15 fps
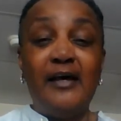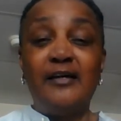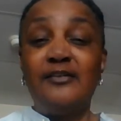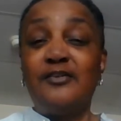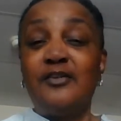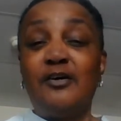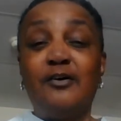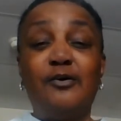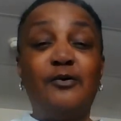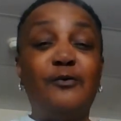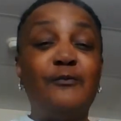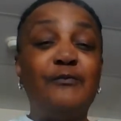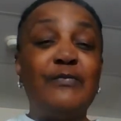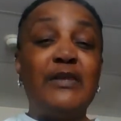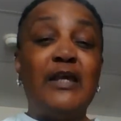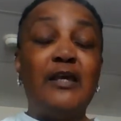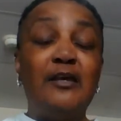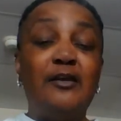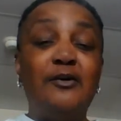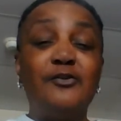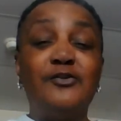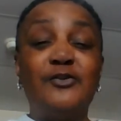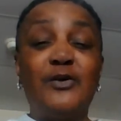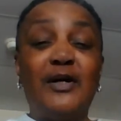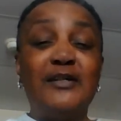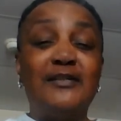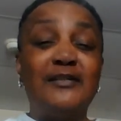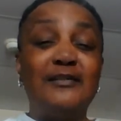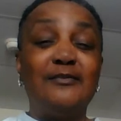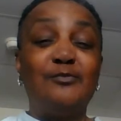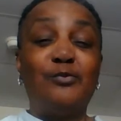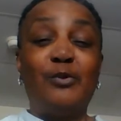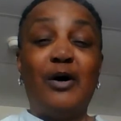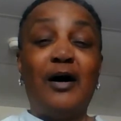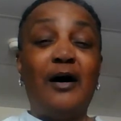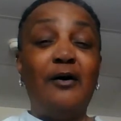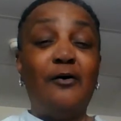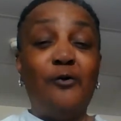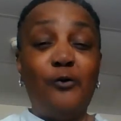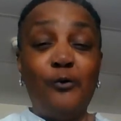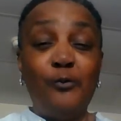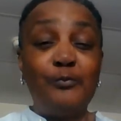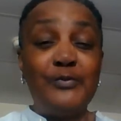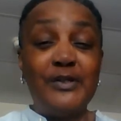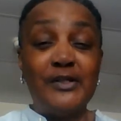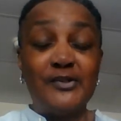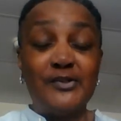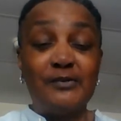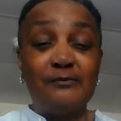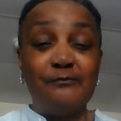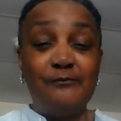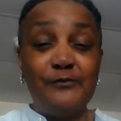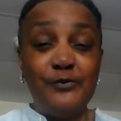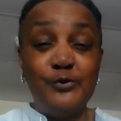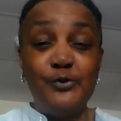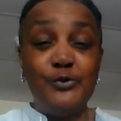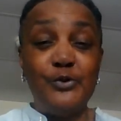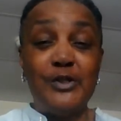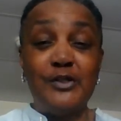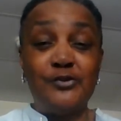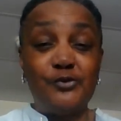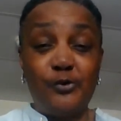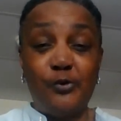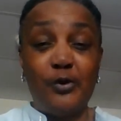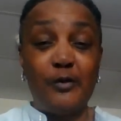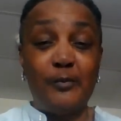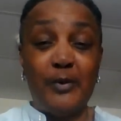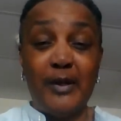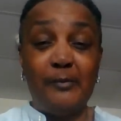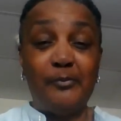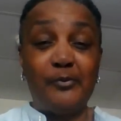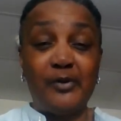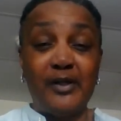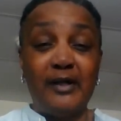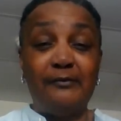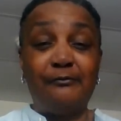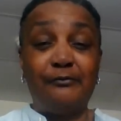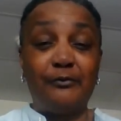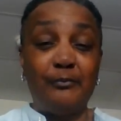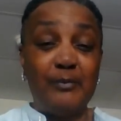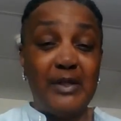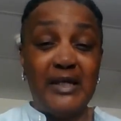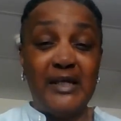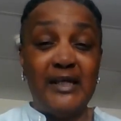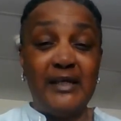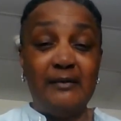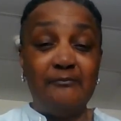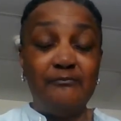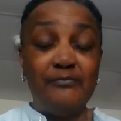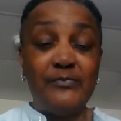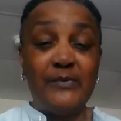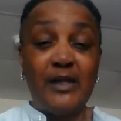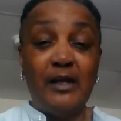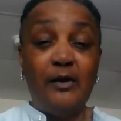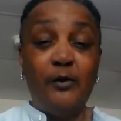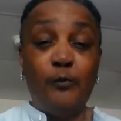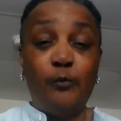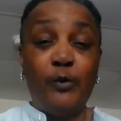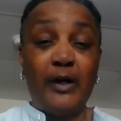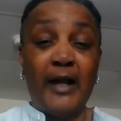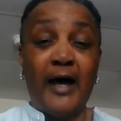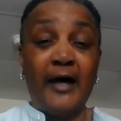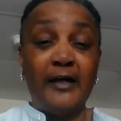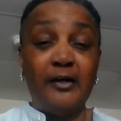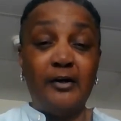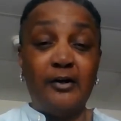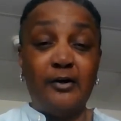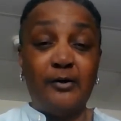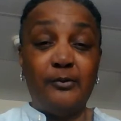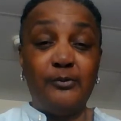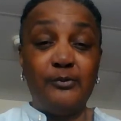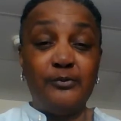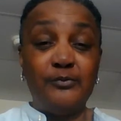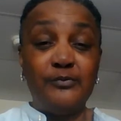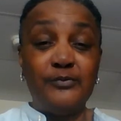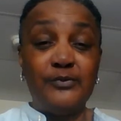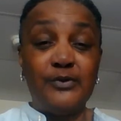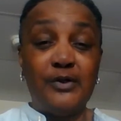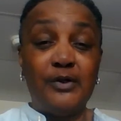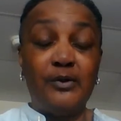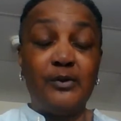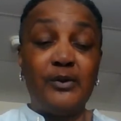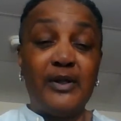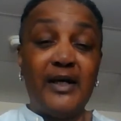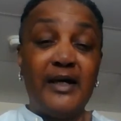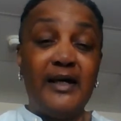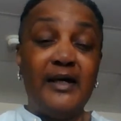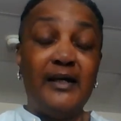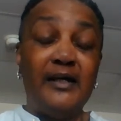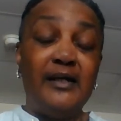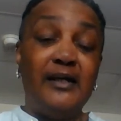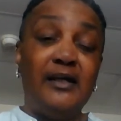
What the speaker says: So I says, well, I hope there's some food and toilet paper left for me when I go. Okay.